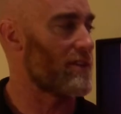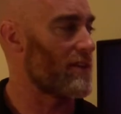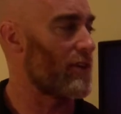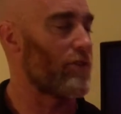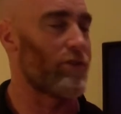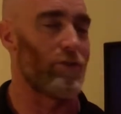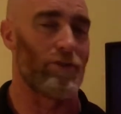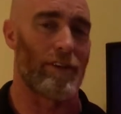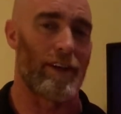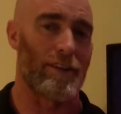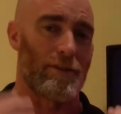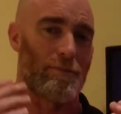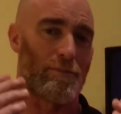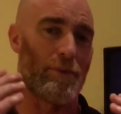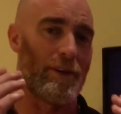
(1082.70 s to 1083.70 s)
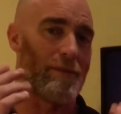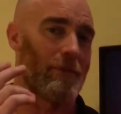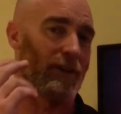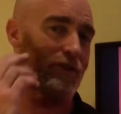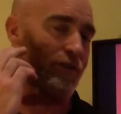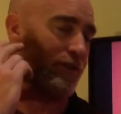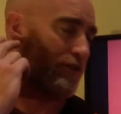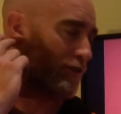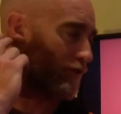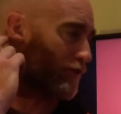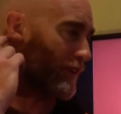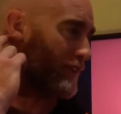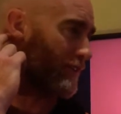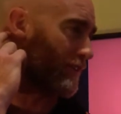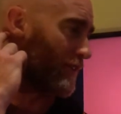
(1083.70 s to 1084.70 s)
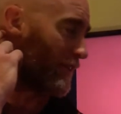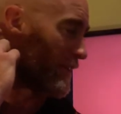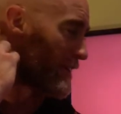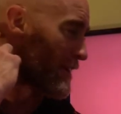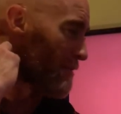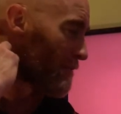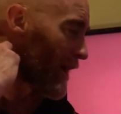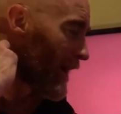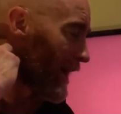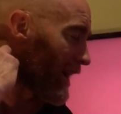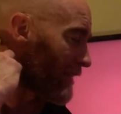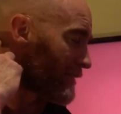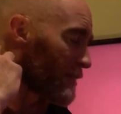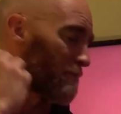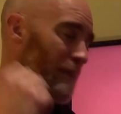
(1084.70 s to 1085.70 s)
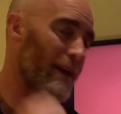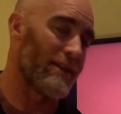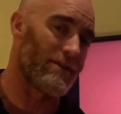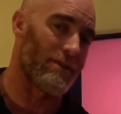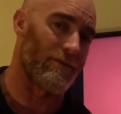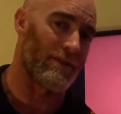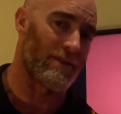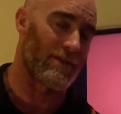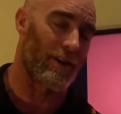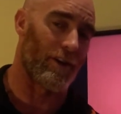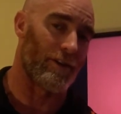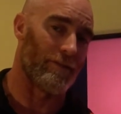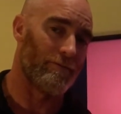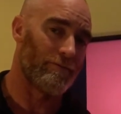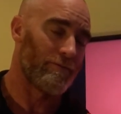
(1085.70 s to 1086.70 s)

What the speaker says: tissue that is pretty much constricted behind the base of the skull,